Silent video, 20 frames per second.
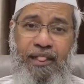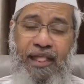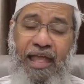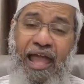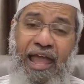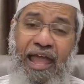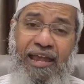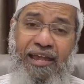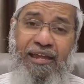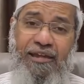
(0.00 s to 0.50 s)

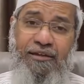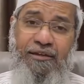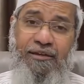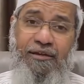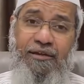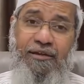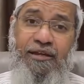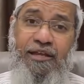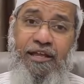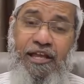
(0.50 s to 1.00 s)
And
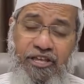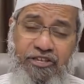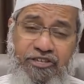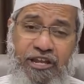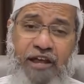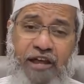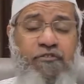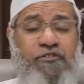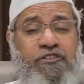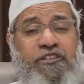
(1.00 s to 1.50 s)

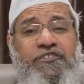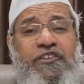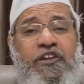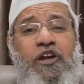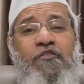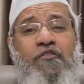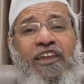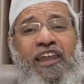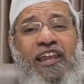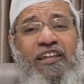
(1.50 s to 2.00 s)
hijrah for the sake
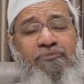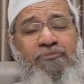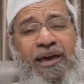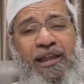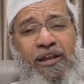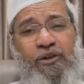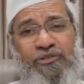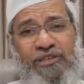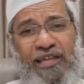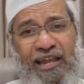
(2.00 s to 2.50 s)
of Allah
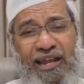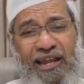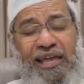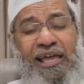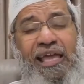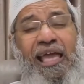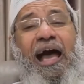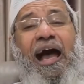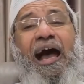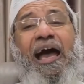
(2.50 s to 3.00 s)
subhanahu wa ta'ala.
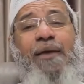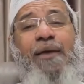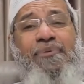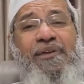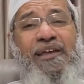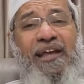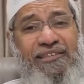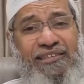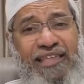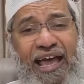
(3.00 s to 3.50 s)
I
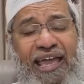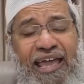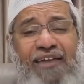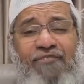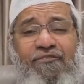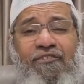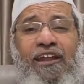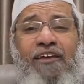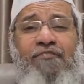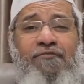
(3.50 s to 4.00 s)
being a
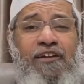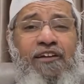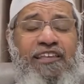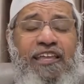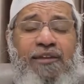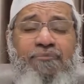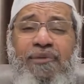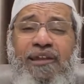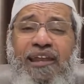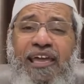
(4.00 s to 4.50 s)
daim, when I felt
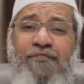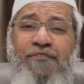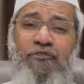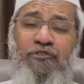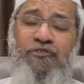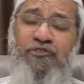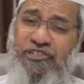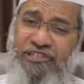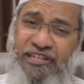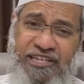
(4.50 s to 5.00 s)
that my life
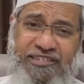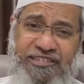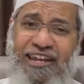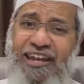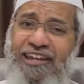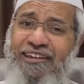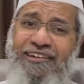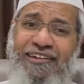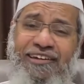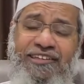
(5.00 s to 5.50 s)
was in danger,
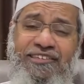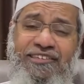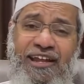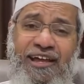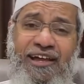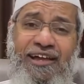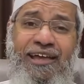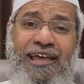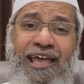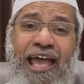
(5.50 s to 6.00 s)
I did
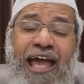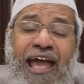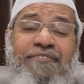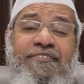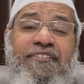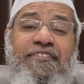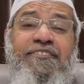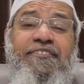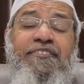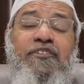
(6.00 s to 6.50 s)
hijrah.
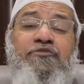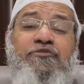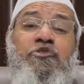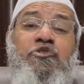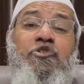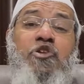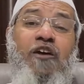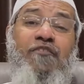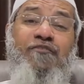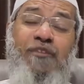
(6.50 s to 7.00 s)
And this is the
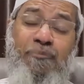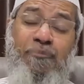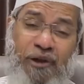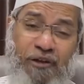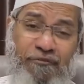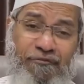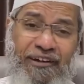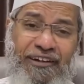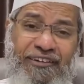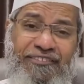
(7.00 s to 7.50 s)
sunnah of the
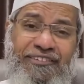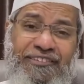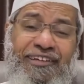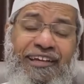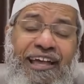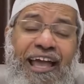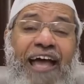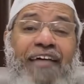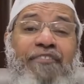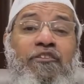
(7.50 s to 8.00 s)
prophets
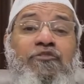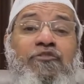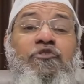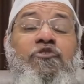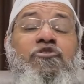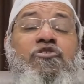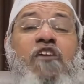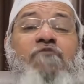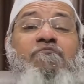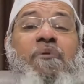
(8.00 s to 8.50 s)
and the
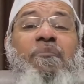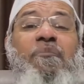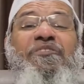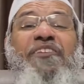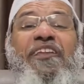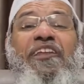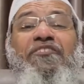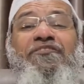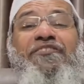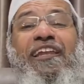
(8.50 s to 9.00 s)
sunnah of Muhammad
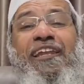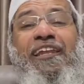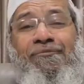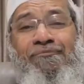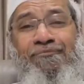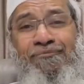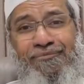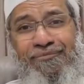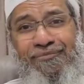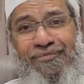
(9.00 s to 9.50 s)
sallallahu alaihi wasallam.